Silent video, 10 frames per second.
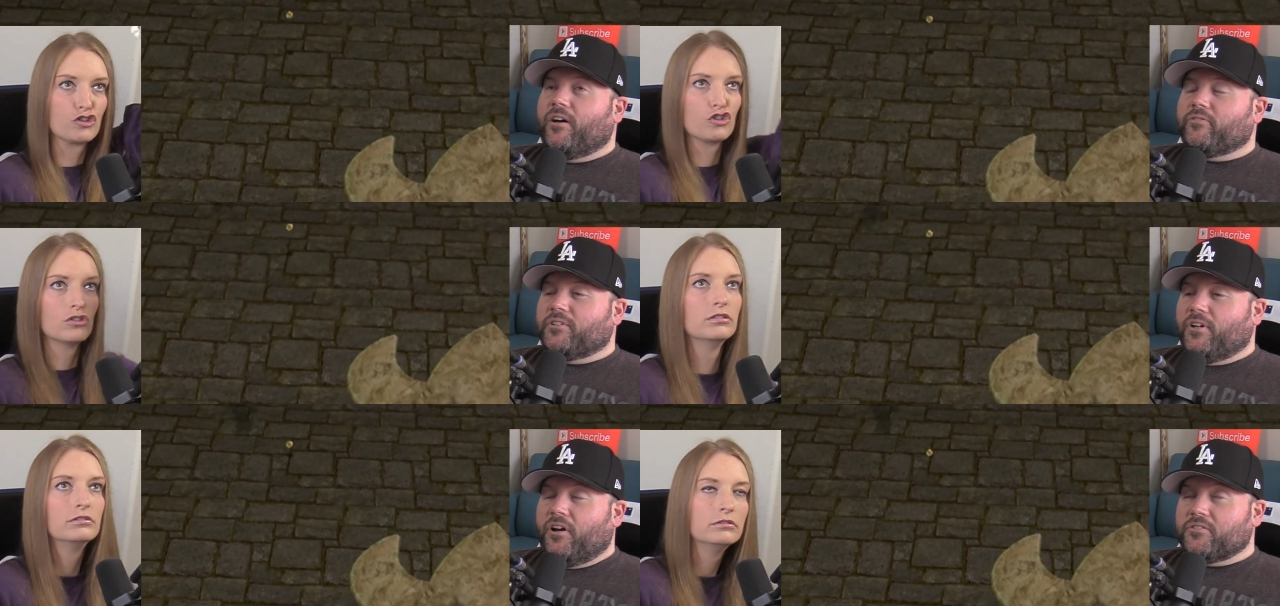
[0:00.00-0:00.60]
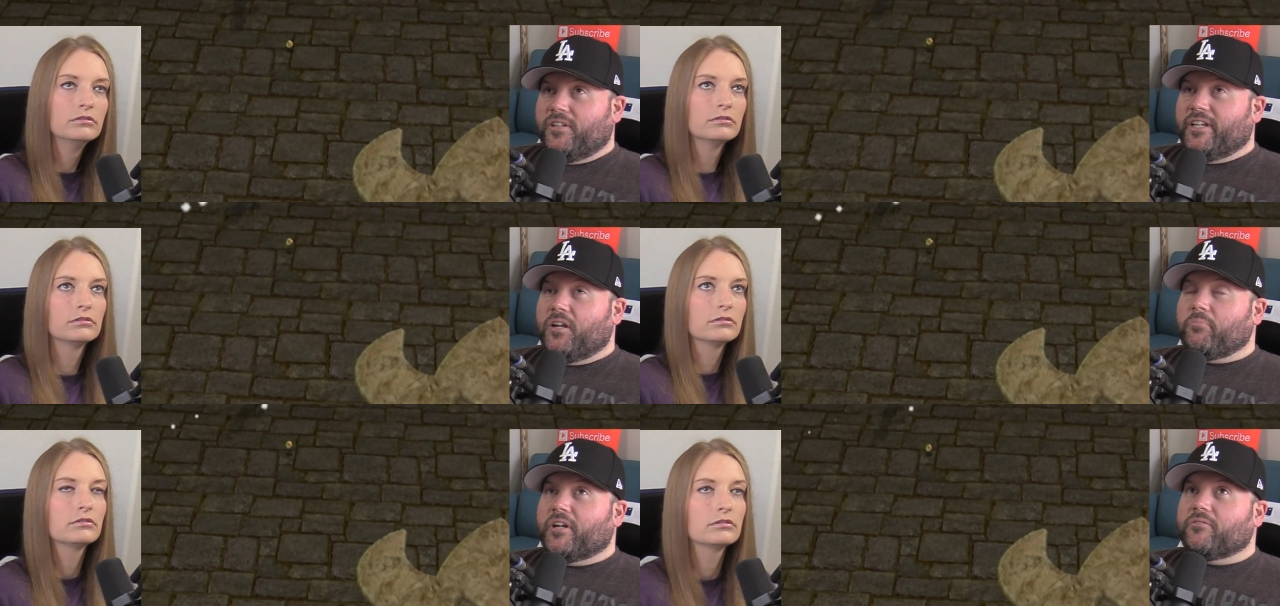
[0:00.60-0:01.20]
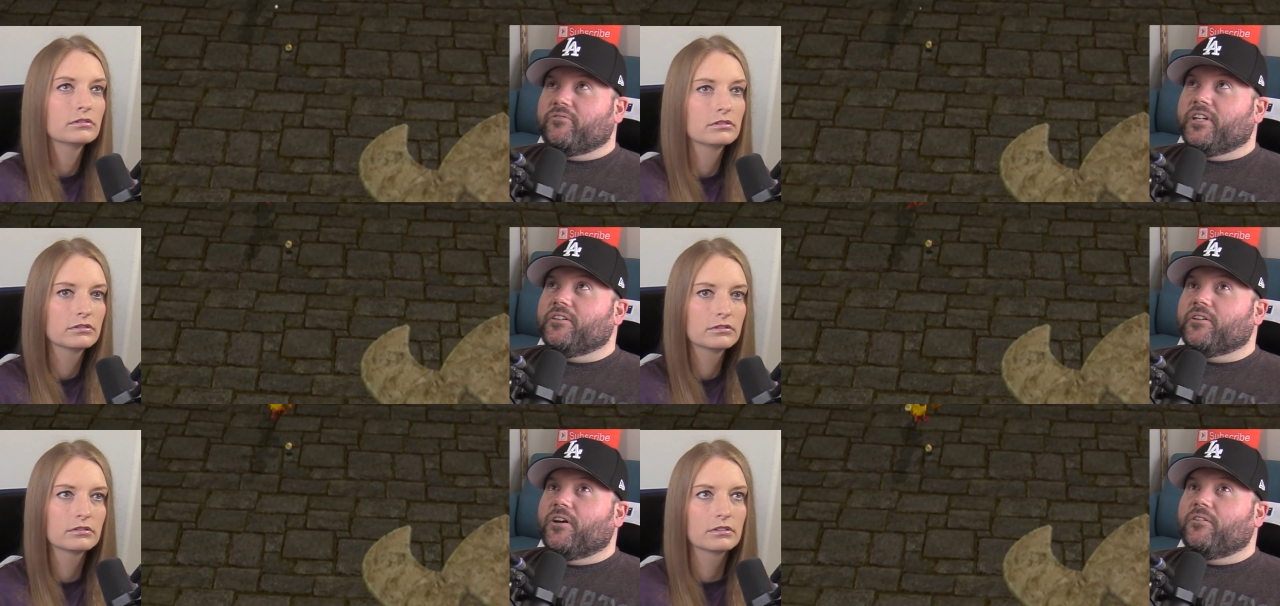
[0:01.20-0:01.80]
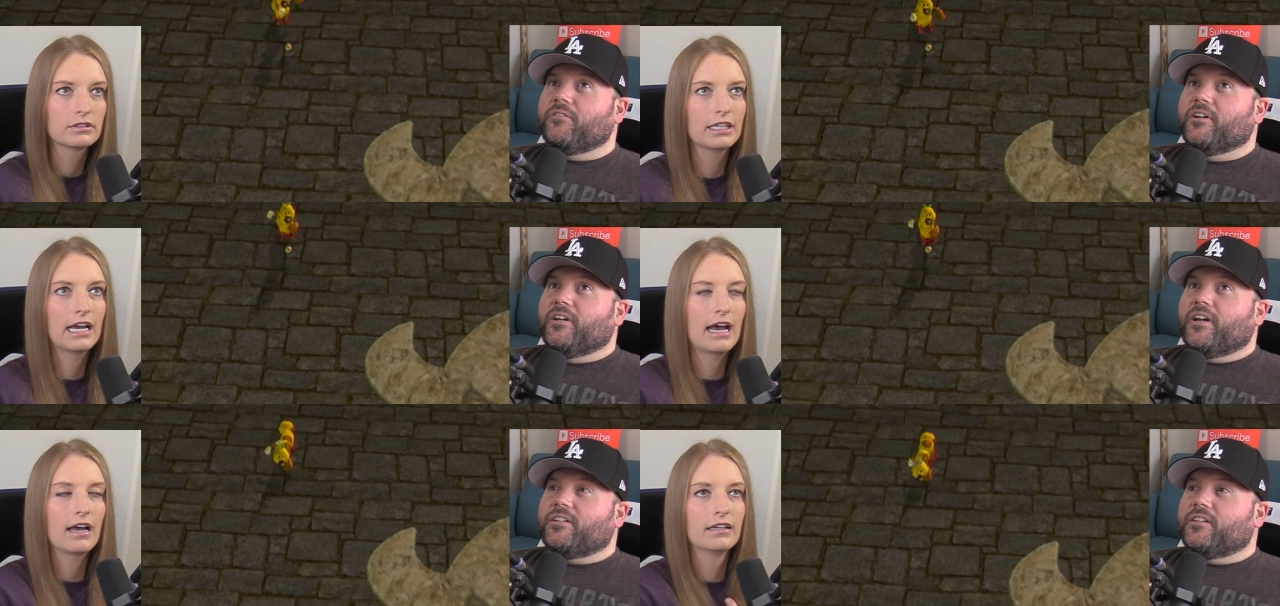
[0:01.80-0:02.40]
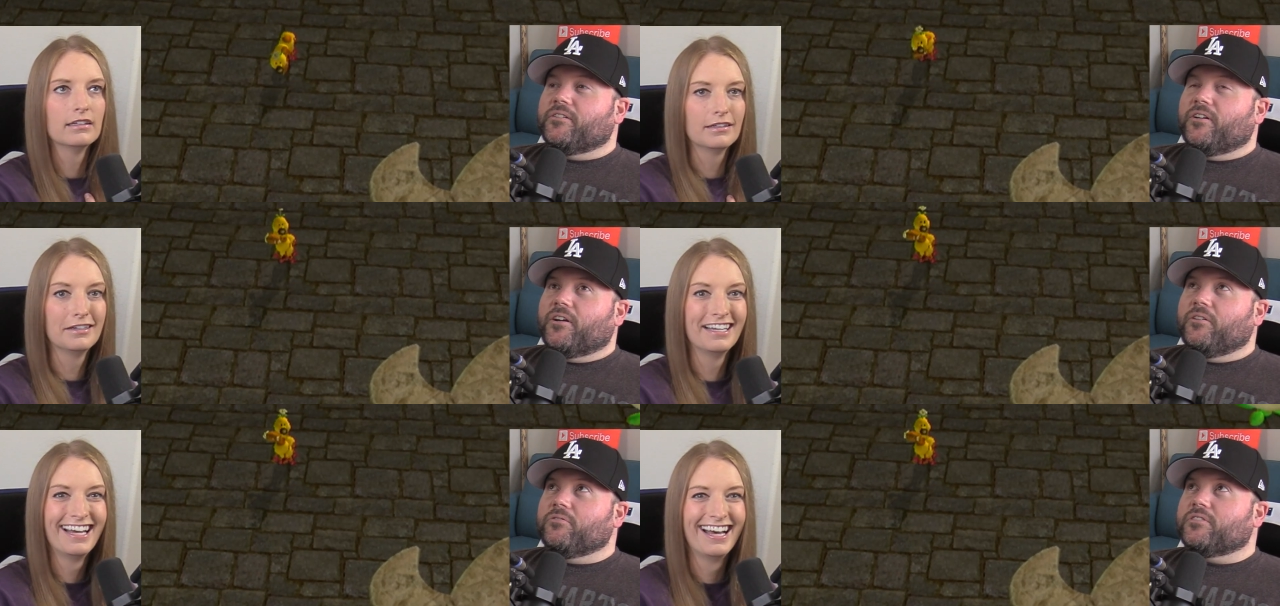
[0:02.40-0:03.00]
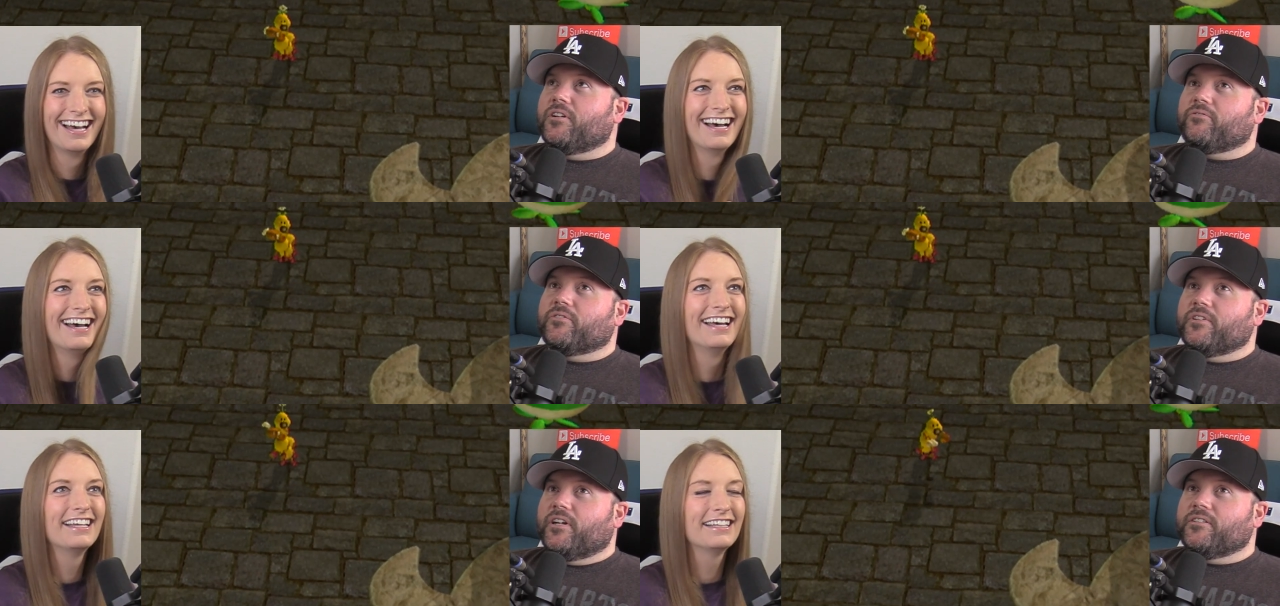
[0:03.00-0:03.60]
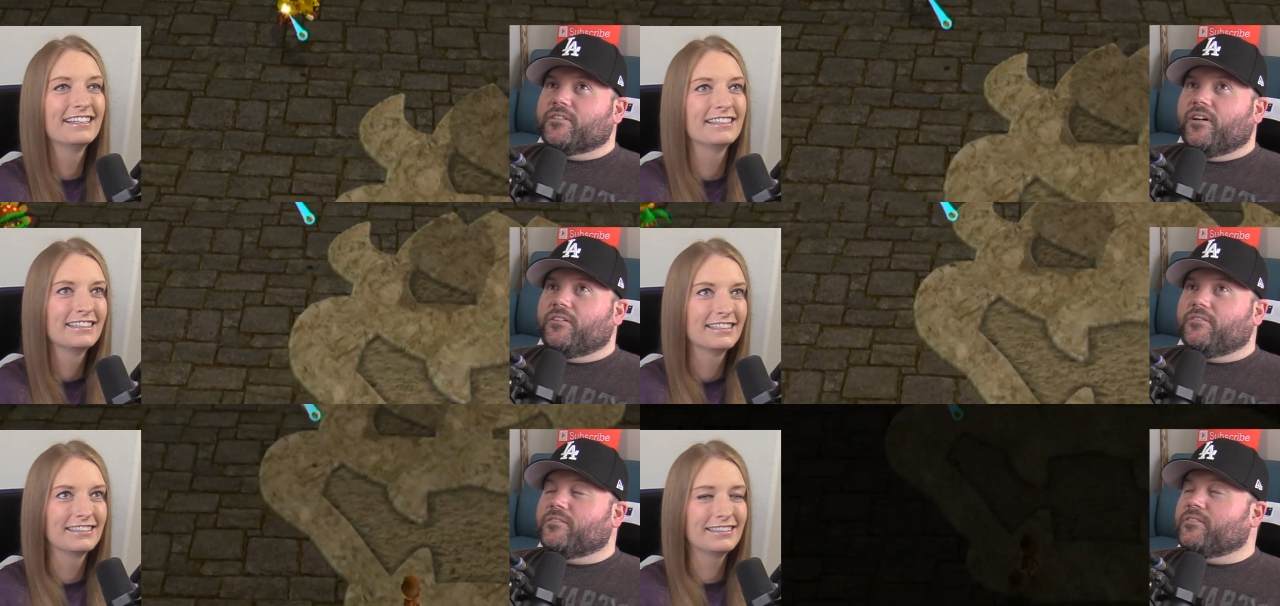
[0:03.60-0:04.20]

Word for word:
Speaker 1: often dogs will lay down by your feet, you know. Yeah. And then they're not close enough for the nice cuddles